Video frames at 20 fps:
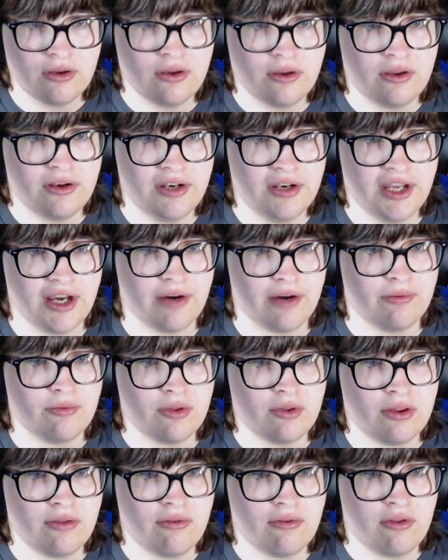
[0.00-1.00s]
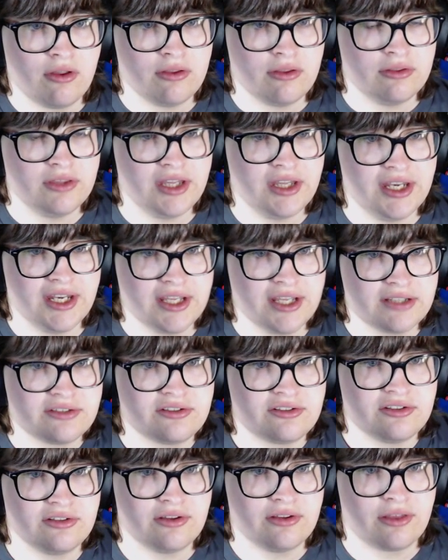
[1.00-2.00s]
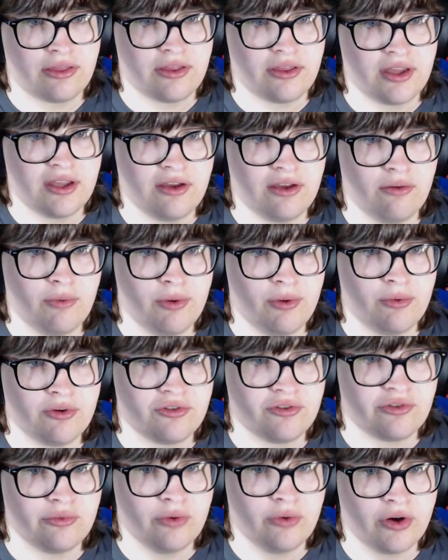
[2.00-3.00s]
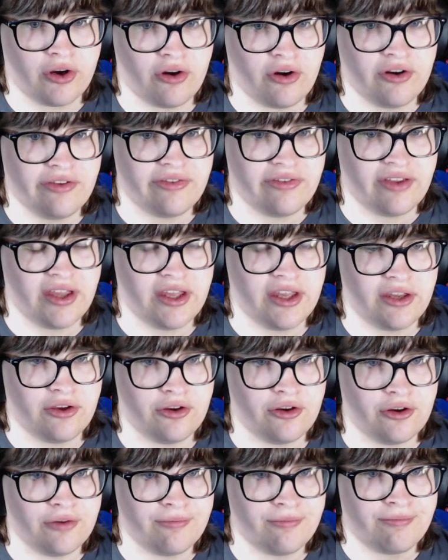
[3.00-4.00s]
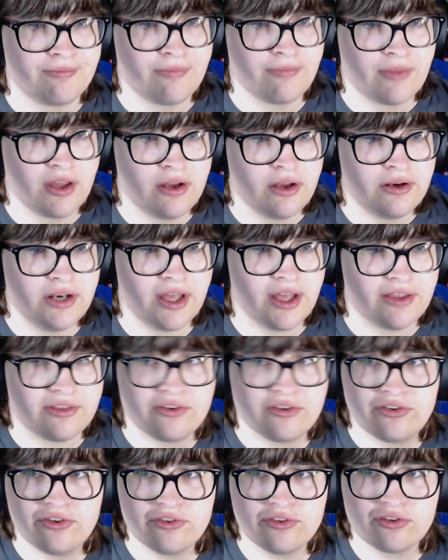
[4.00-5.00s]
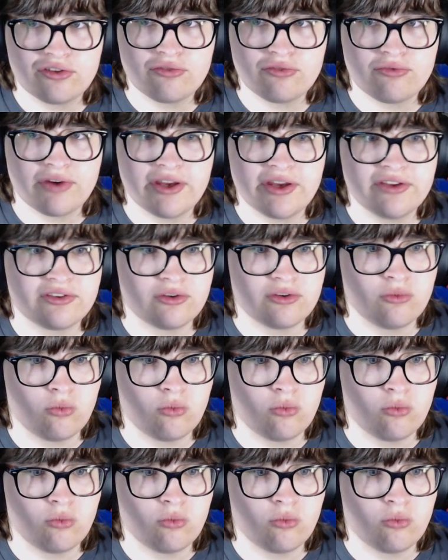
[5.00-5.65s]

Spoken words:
Now, the next thing we want to work on is the EQ. Now, this is the reason